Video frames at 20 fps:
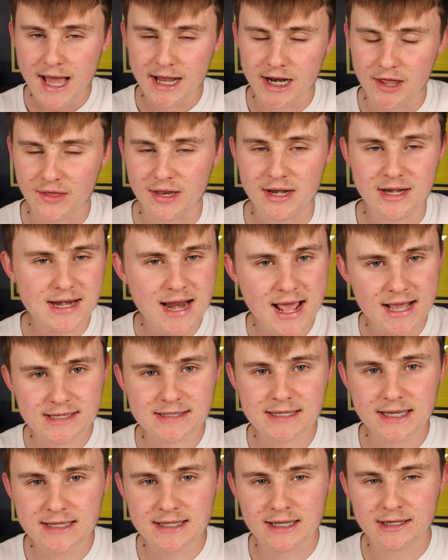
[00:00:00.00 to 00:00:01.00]
and I think next
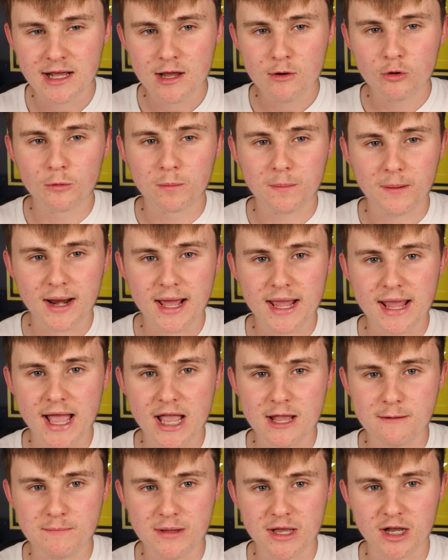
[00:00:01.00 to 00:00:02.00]
season will play
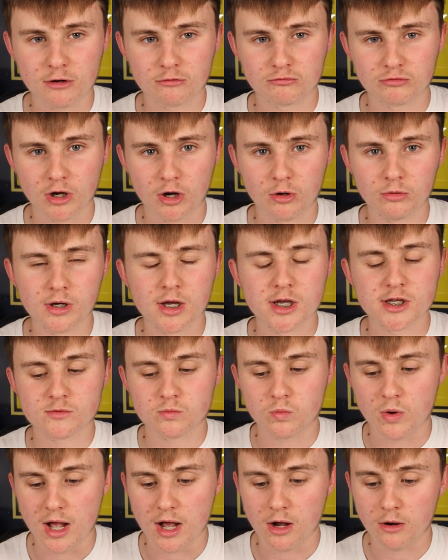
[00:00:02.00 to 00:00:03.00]
a bigger role as
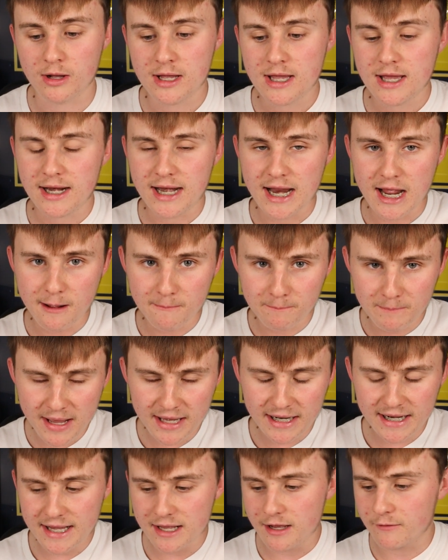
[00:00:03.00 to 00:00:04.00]
well. Liam
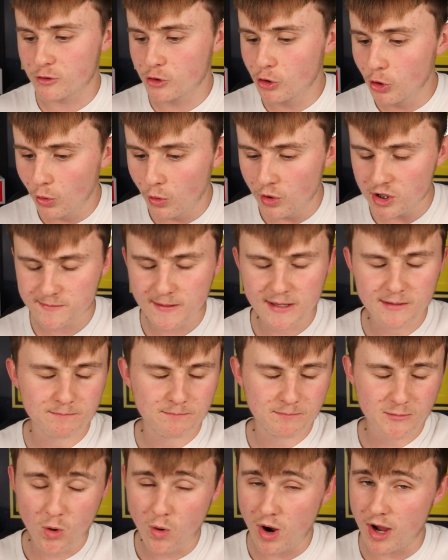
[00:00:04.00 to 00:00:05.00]
Bennett, of course, made
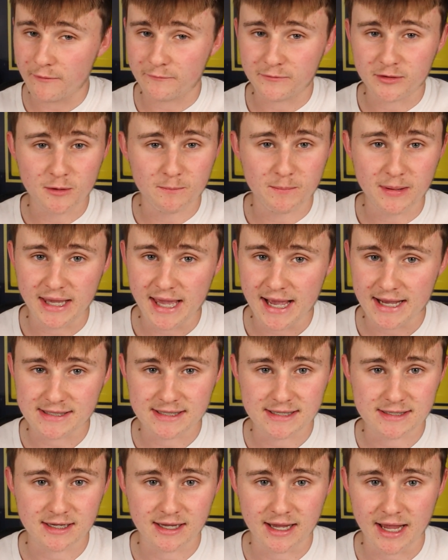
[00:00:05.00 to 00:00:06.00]
quite a few big
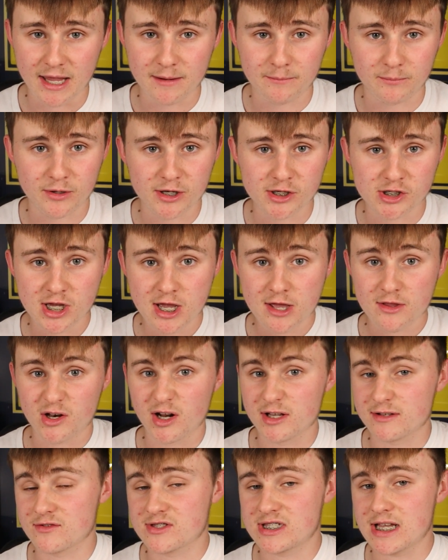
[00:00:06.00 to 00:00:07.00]
exits at Cambridge, the
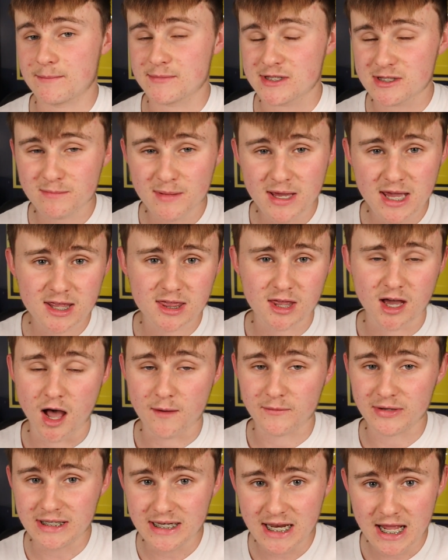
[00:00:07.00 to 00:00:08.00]
likes of Sam Smith,
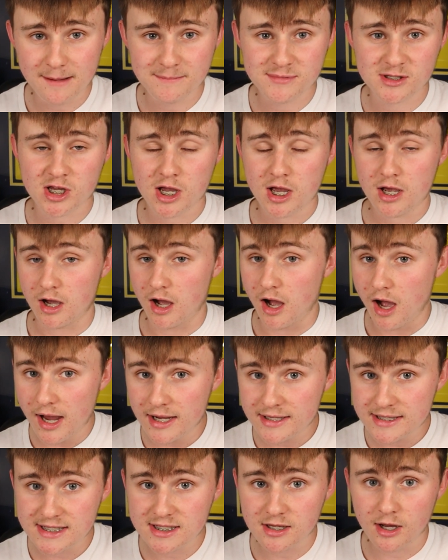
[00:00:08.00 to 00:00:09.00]
Harvey Nibbs,
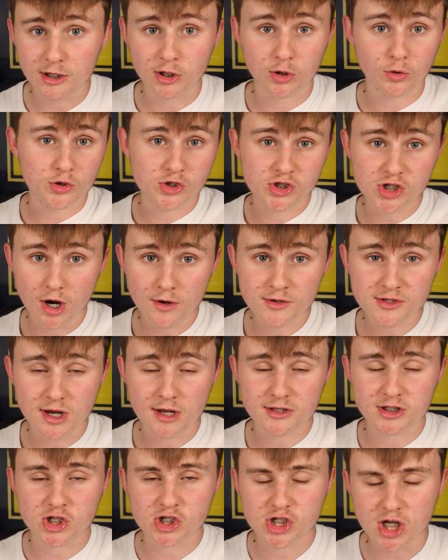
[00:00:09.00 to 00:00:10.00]
Ironside, Lloyd Jones
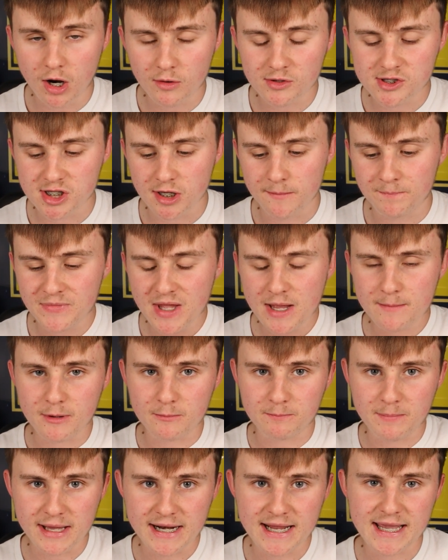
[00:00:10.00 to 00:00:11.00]
going to Charlton,
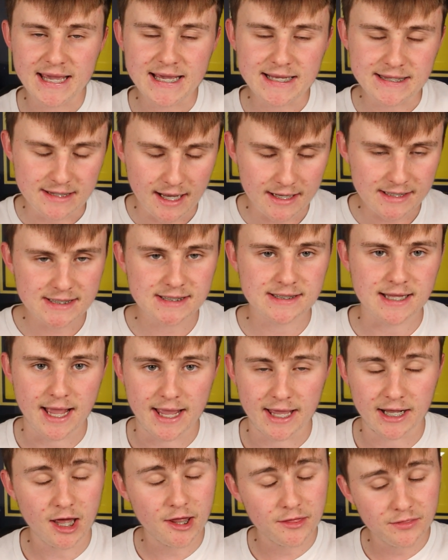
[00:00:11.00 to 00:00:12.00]
but Bennett, he does stay,
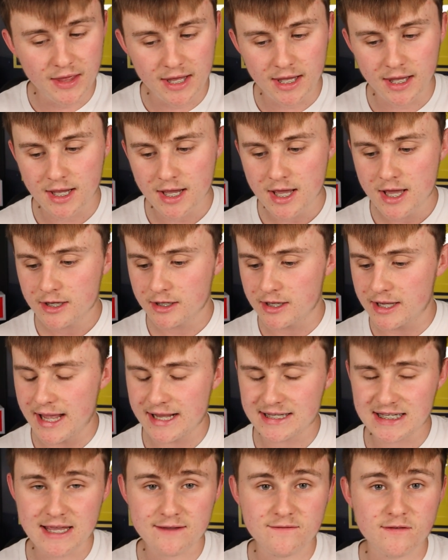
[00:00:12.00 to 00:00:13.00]
and I think could
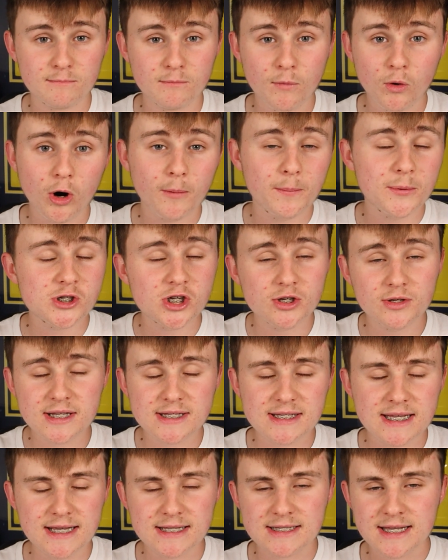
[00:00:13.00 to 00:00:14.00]
get even more
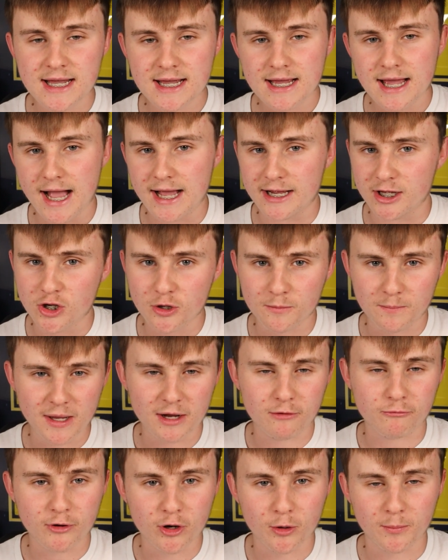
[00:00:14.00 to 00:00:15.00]
opportunities and could be
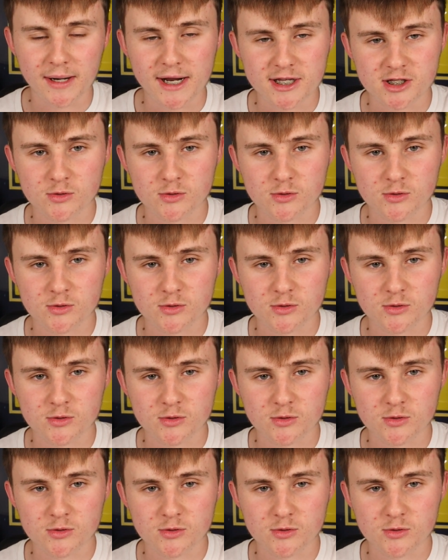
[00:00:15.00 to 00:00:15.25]
a real player